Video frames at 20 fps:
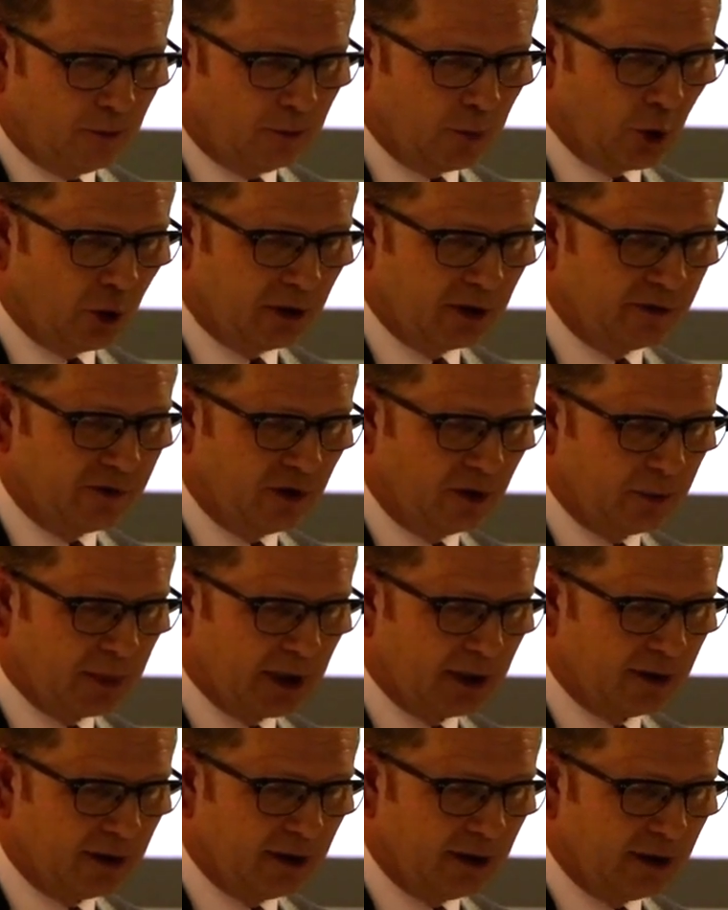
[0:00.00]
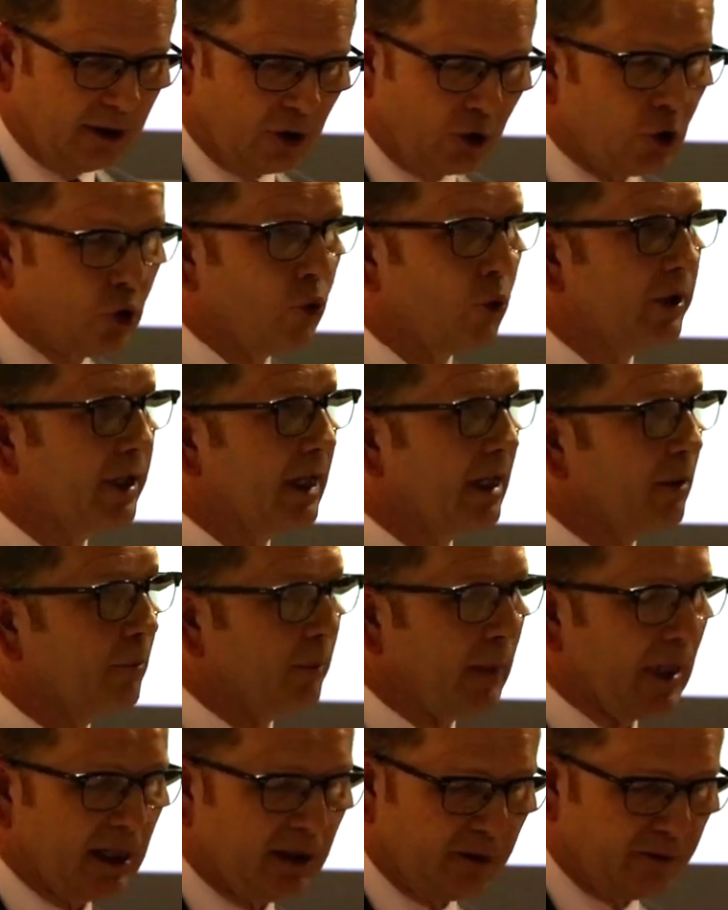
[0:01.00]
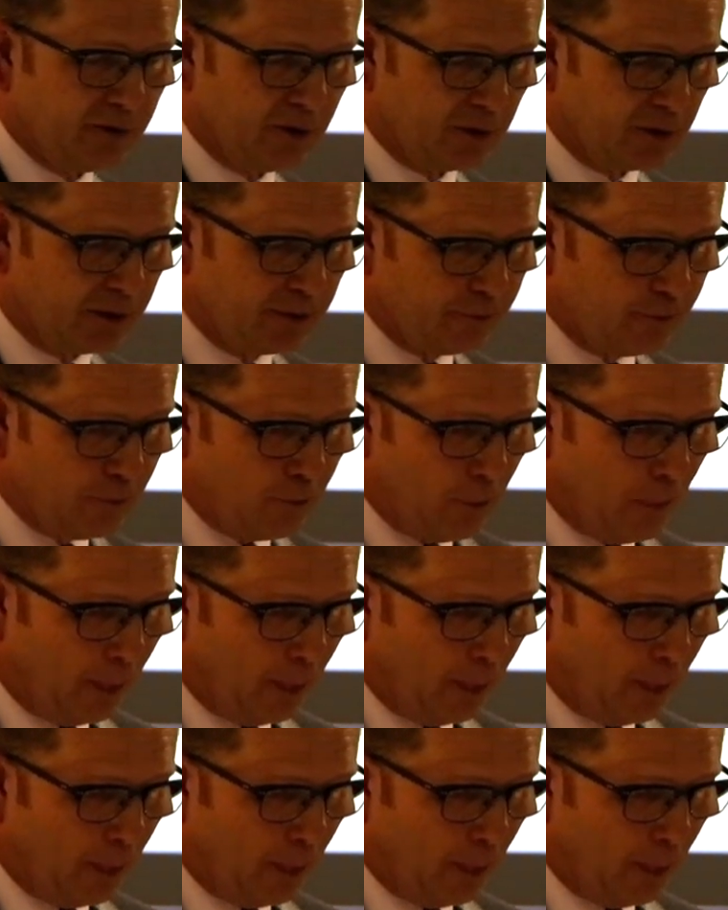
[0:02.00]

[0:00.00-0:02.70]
borrowing from a cooking metaphor.